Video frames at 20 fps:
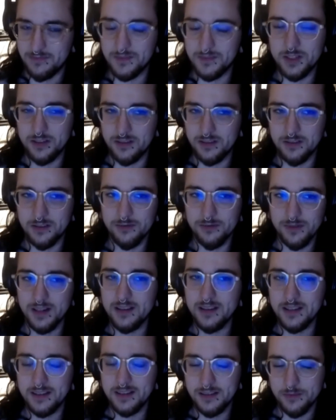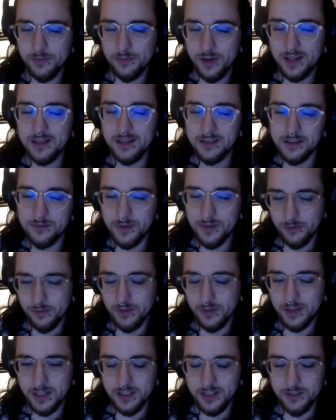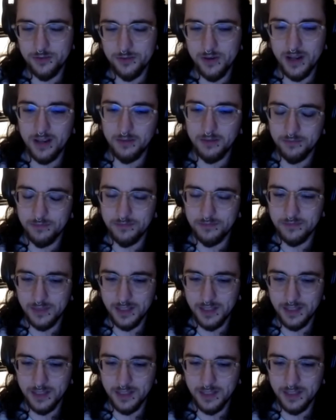to really break it down what really QA